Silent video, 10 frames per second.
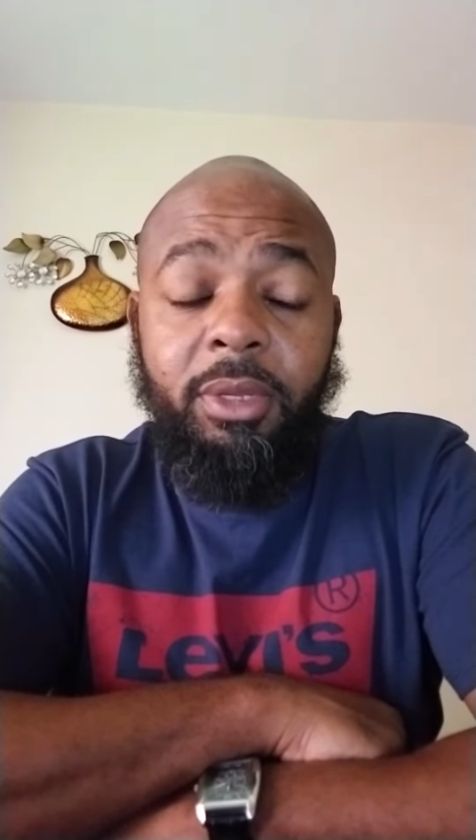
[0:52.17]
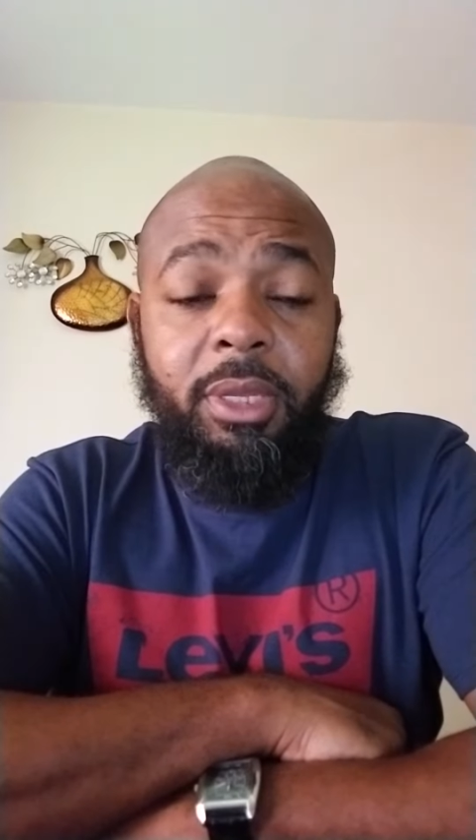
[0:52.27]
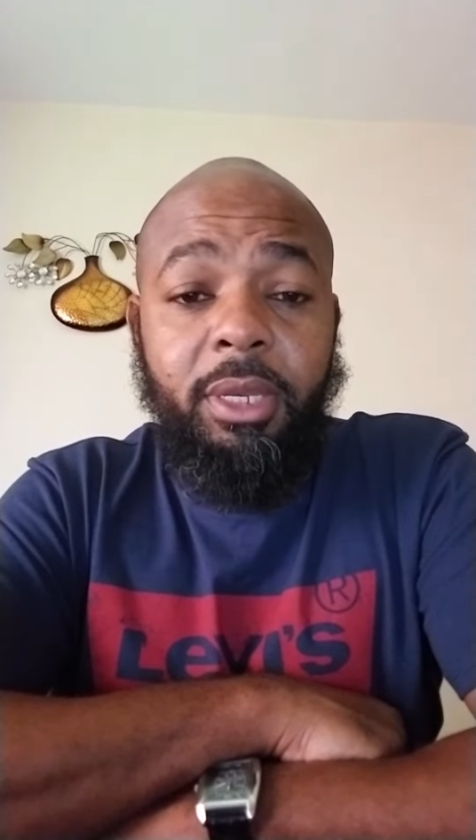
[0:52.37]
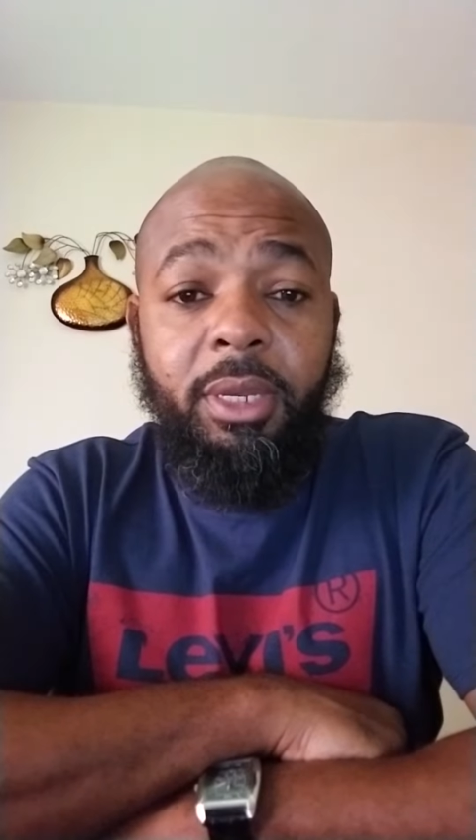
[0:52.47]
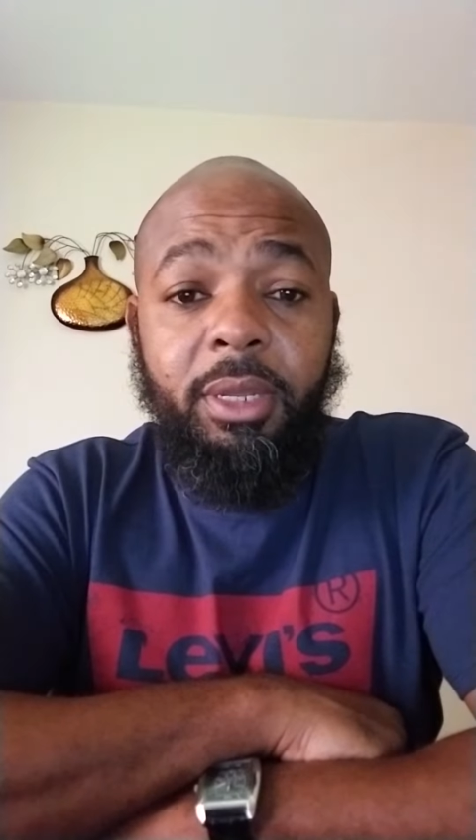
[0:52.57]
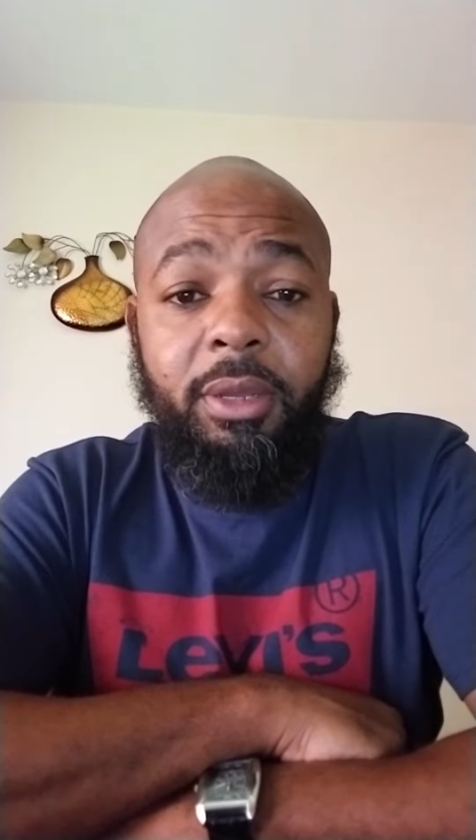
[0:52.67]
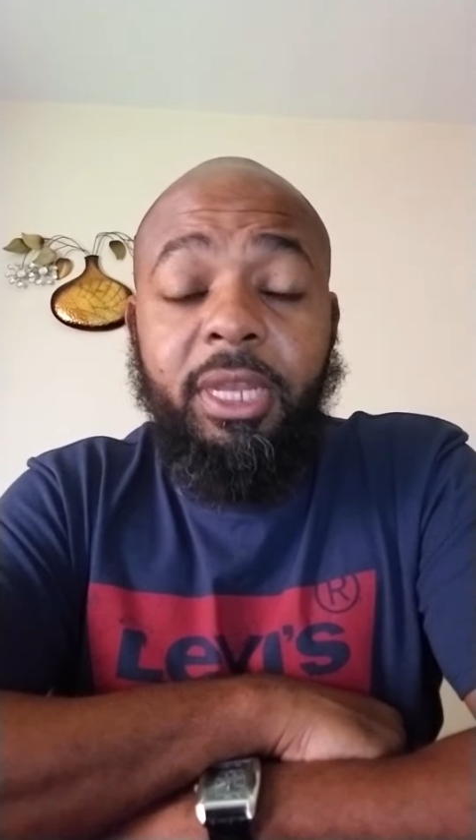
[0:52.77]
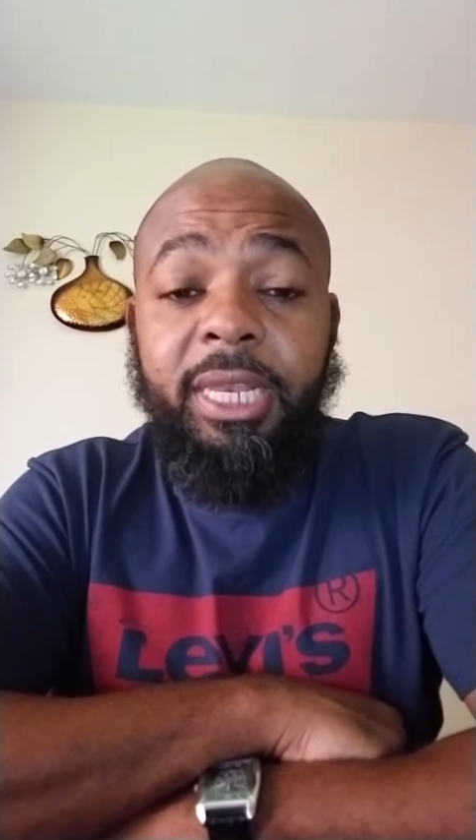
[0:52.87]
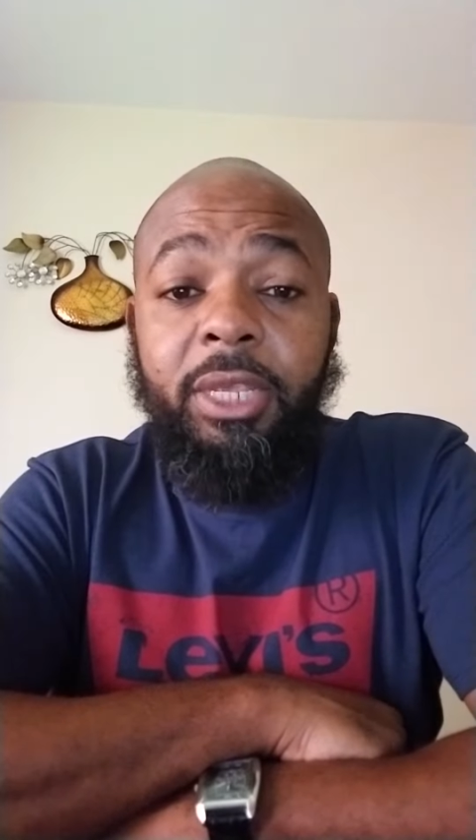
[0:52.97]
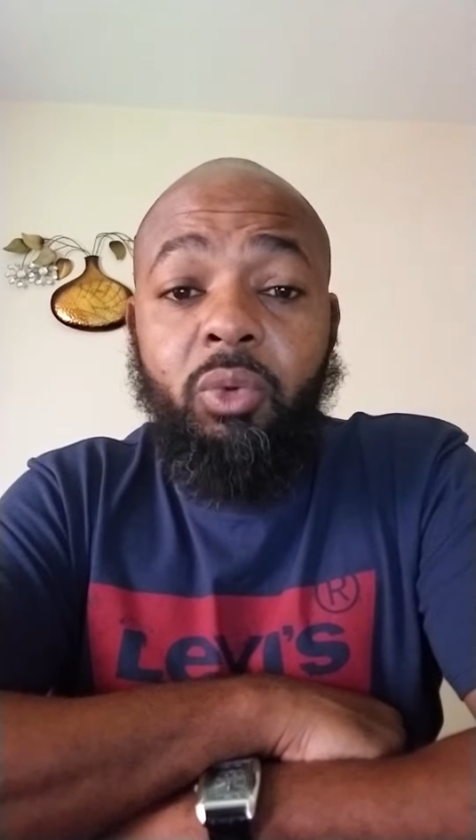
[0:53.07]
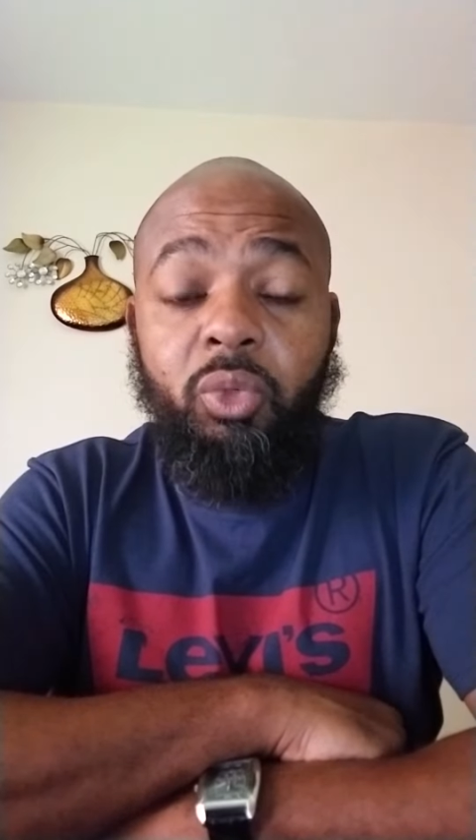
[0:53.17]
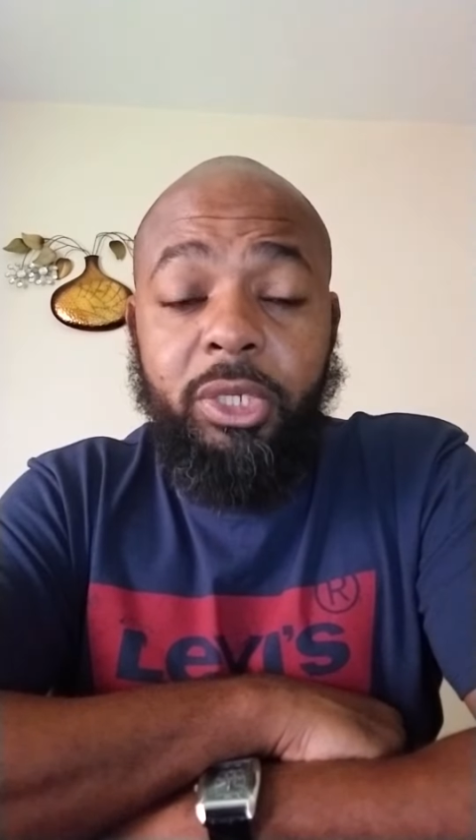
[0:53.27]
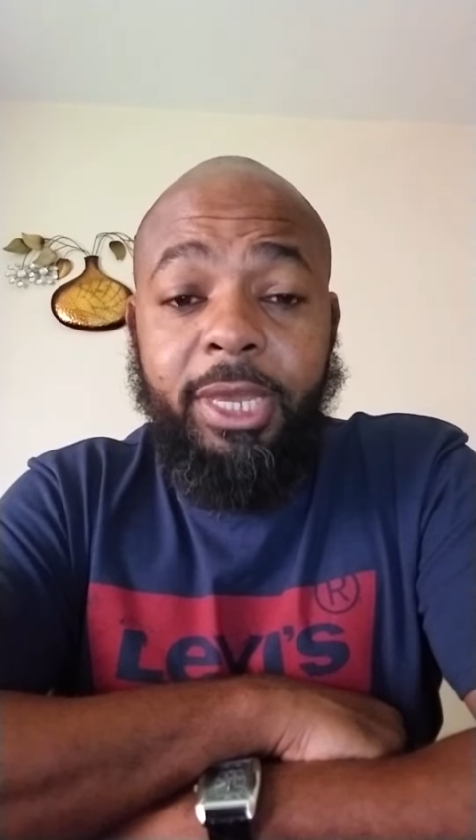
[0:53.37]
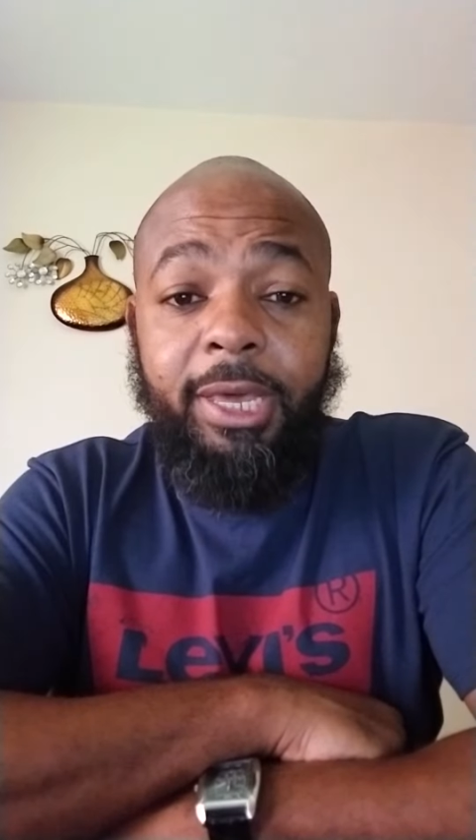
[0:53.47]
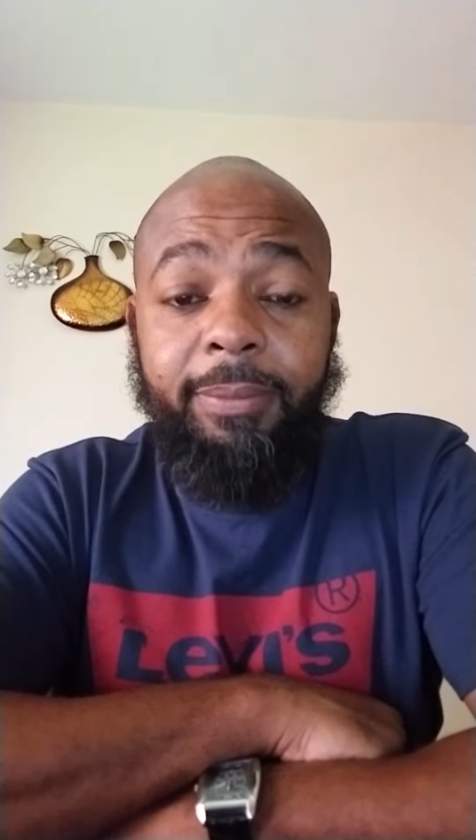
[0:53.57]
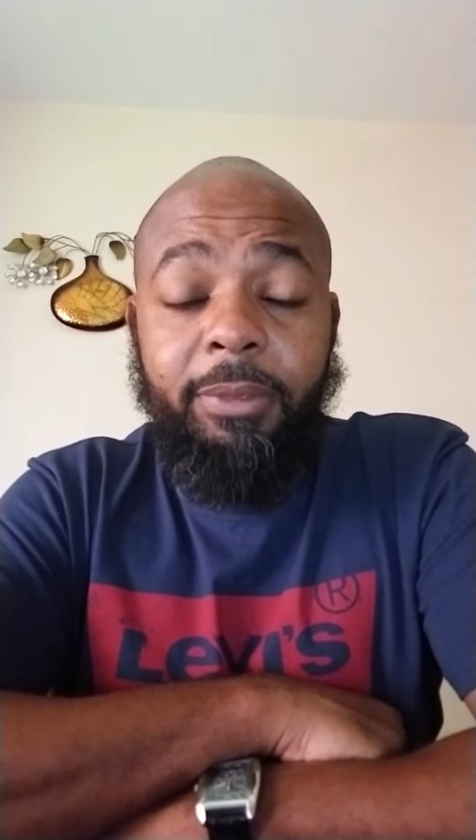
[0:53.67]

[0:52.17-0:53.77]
and a, a legal job.